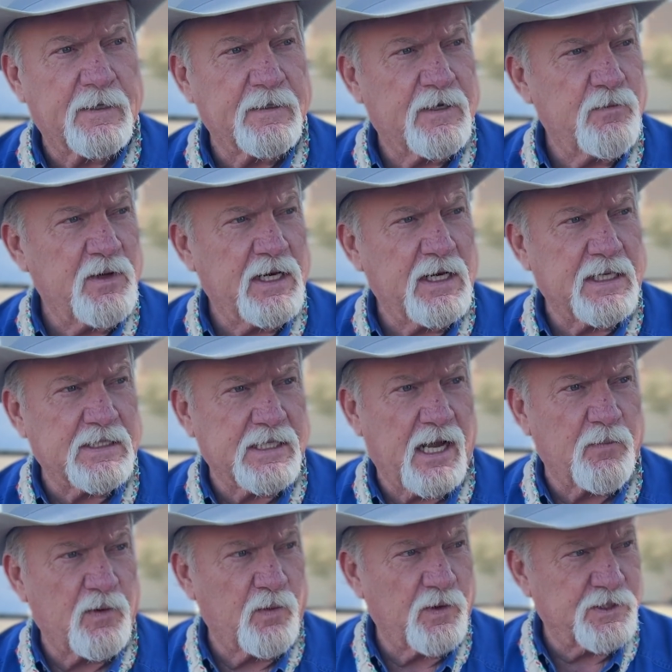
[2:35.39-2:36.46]
Give me an
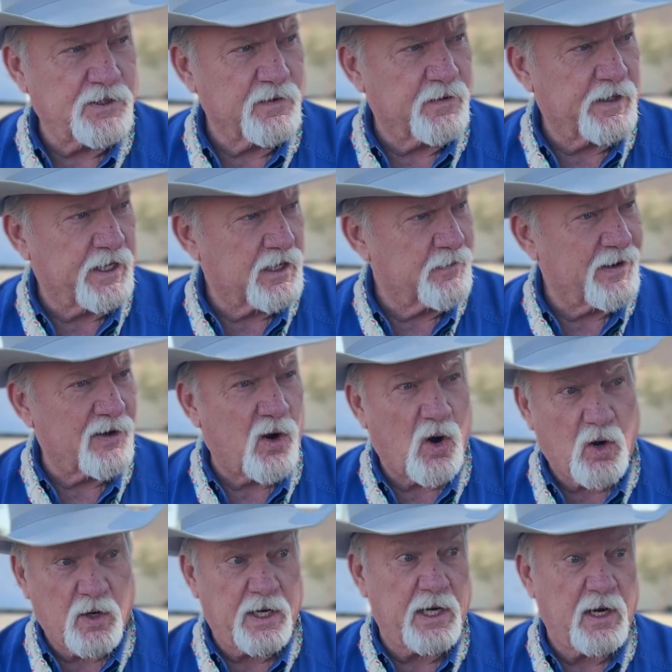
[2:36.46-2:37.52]
example of what you're thinking about
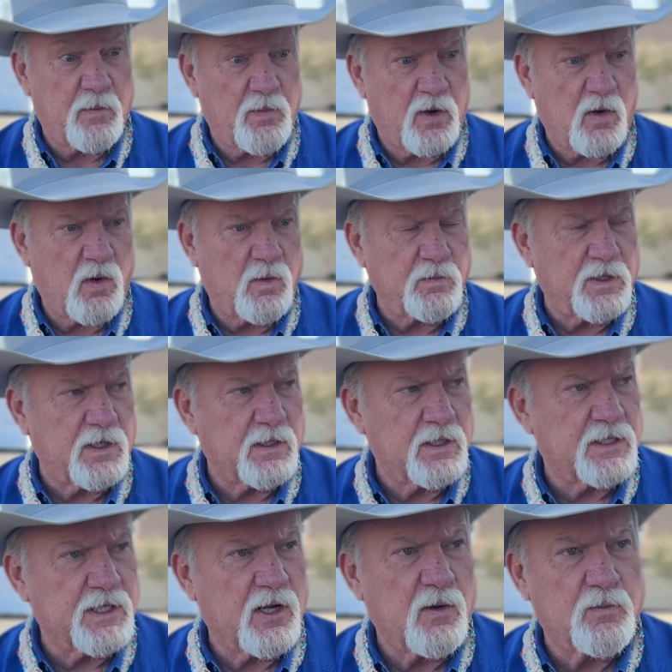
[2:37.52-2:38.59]
hardening up a home to
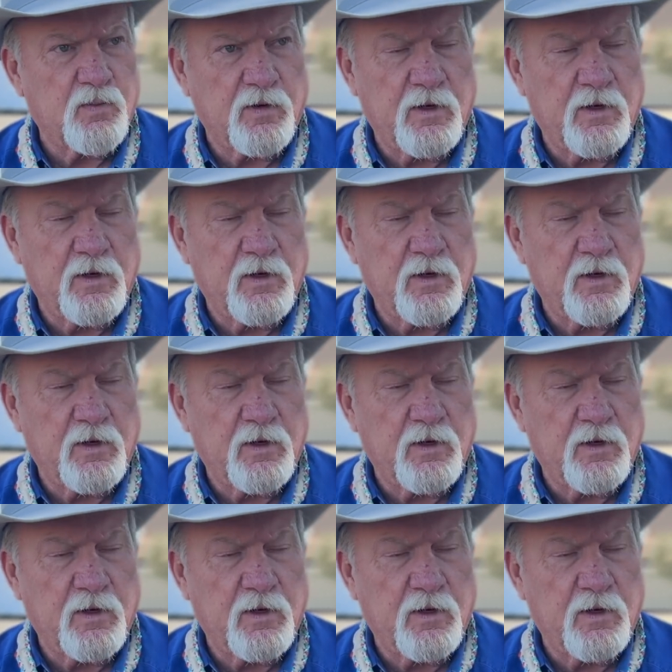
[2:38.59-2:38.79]
help,